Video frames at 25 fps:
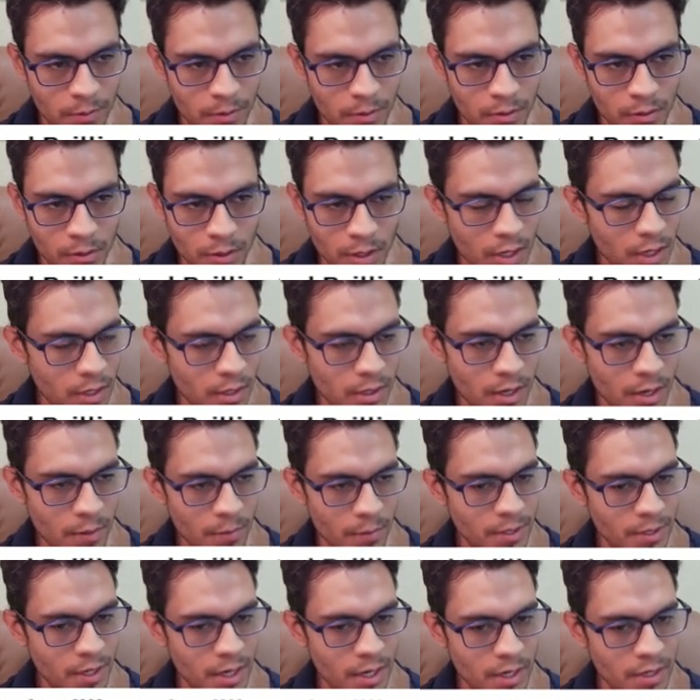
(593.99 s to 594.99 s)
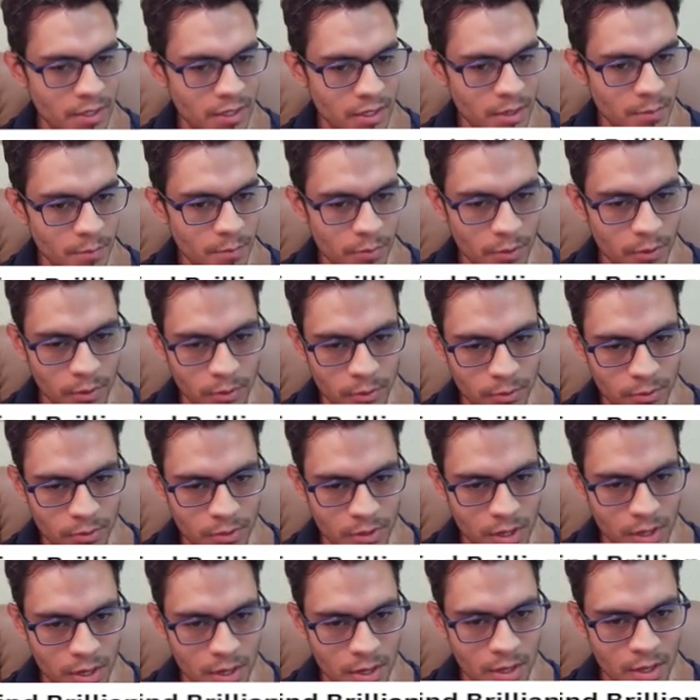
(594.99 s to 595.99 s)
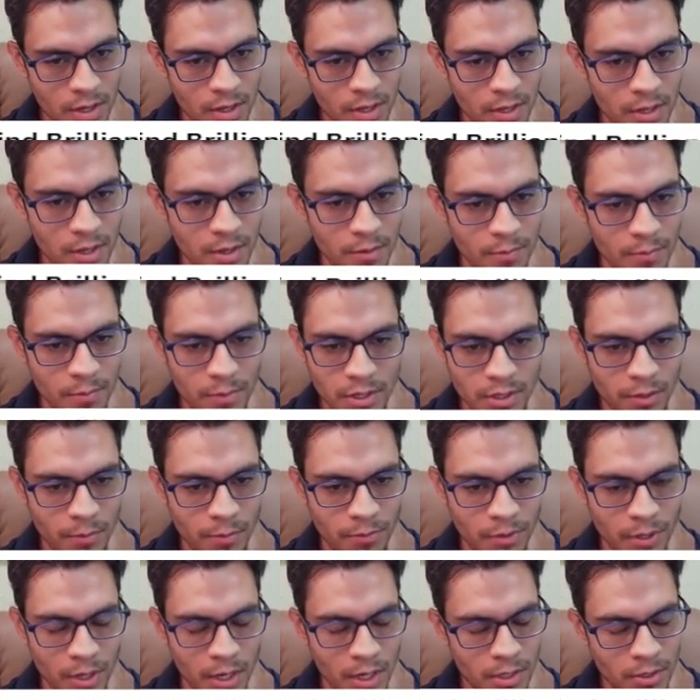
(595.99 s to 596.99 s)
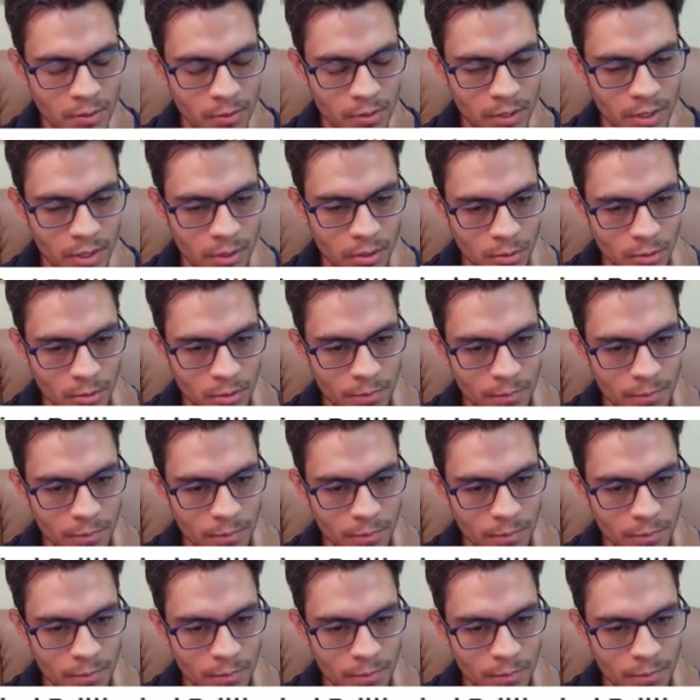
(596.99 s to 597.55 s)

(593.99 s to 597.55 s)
Okay, that was kind of simple to see. Bishop takes on e2,